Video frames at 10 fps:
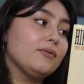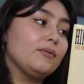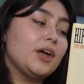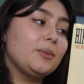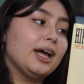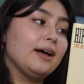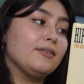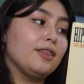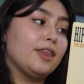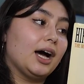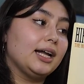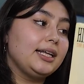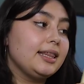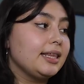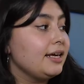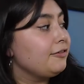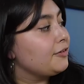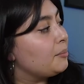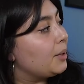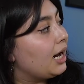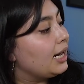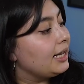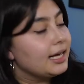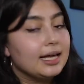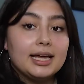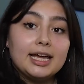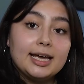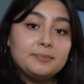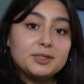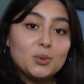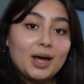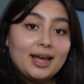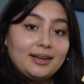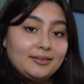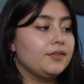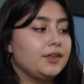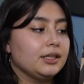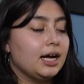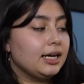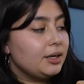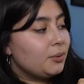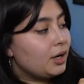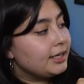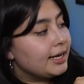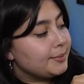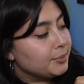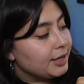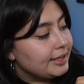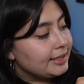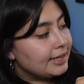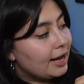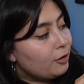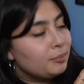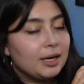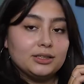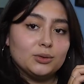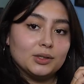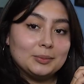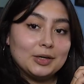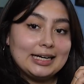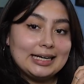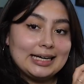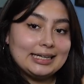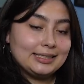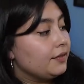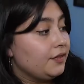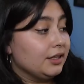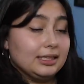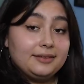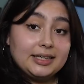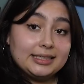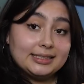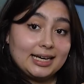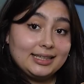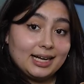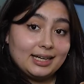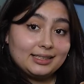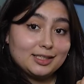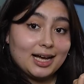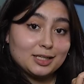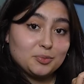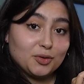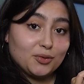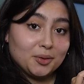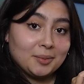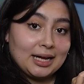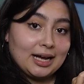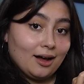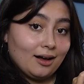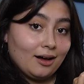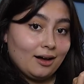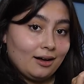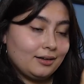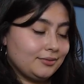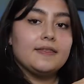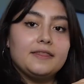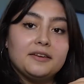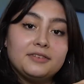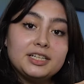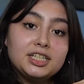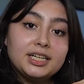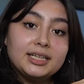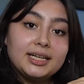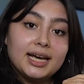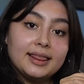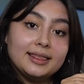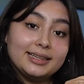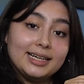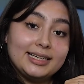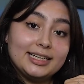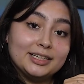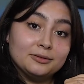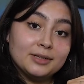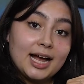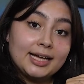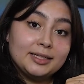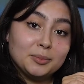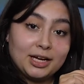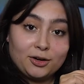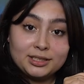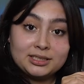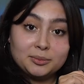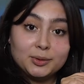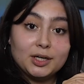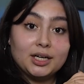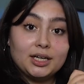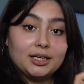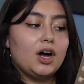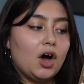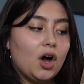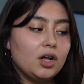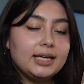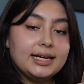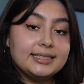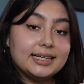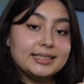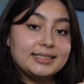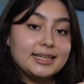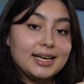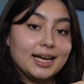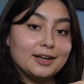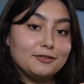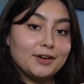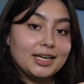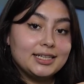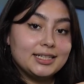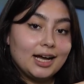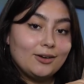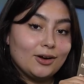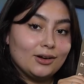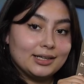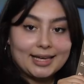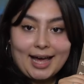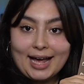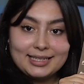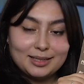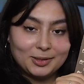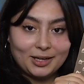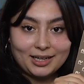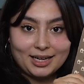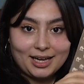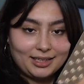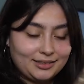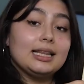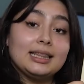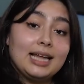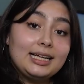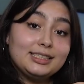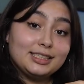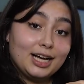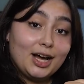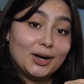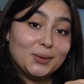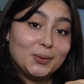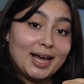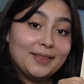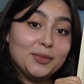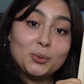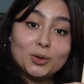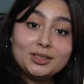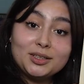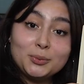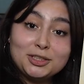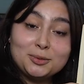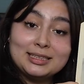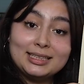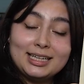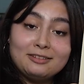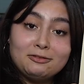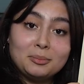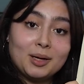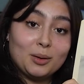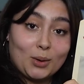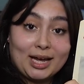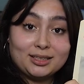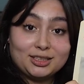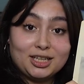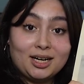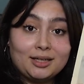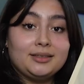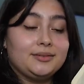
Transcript: Then we have The Honey Thief by Hip Sway, The Lucky One and Breaking Out by Laura Branigan, The Living Daylights as performed by A-ha, The Vision and The Lady in Red by Krista Berg, All Night Dancing and Funky Town on Casablanca, Let's Go and The World in Which We Live by Wang Chung.